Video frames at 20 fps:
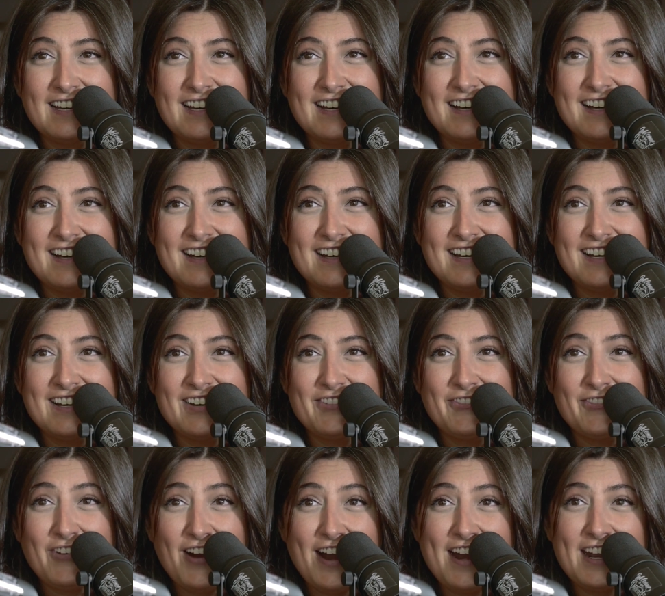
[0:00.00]

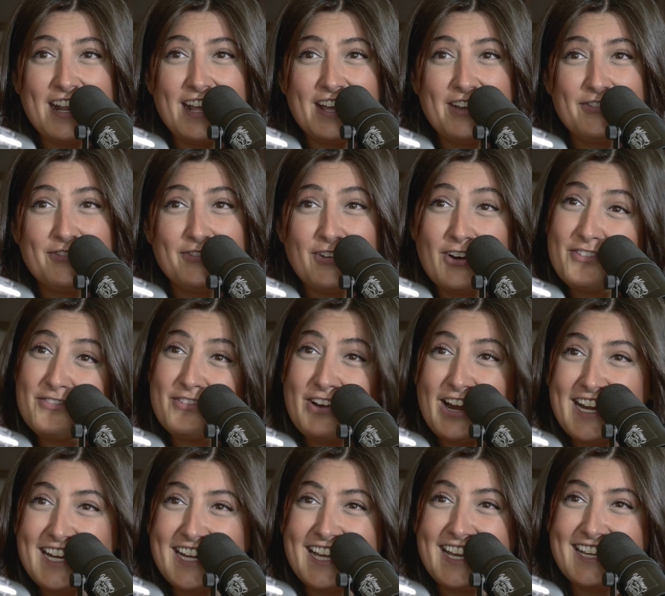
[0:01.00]
Friday, fuck
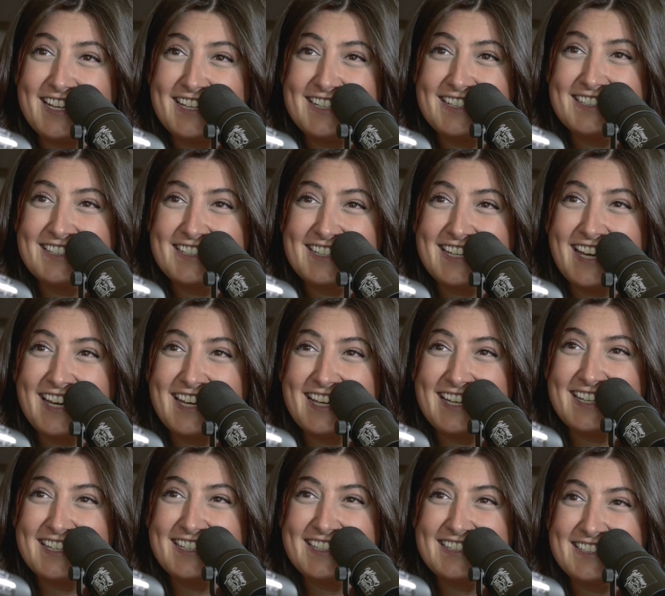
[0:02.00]
Friday.
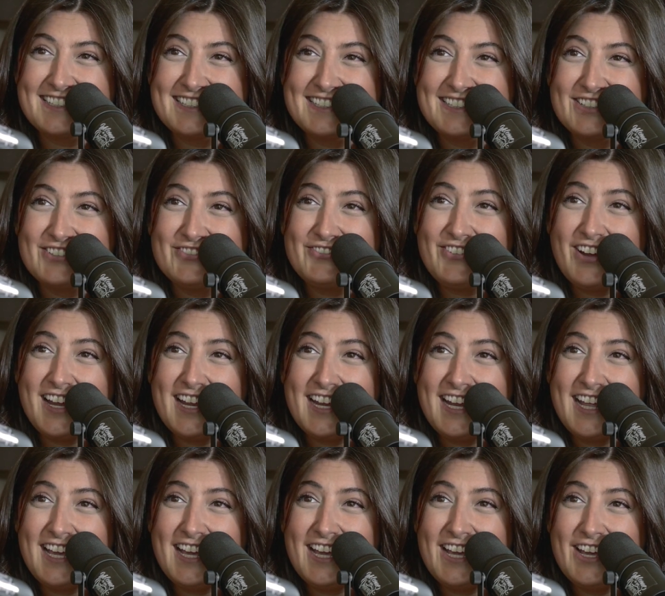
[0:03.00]
Okay?
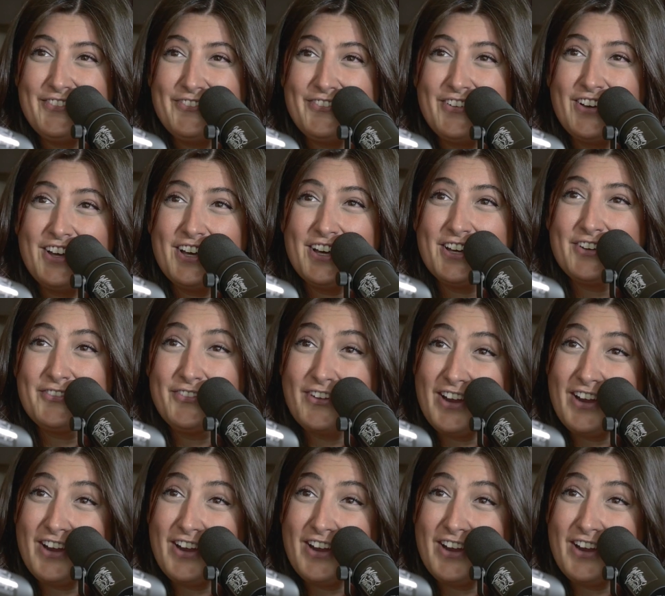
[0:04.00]
Friday, fuck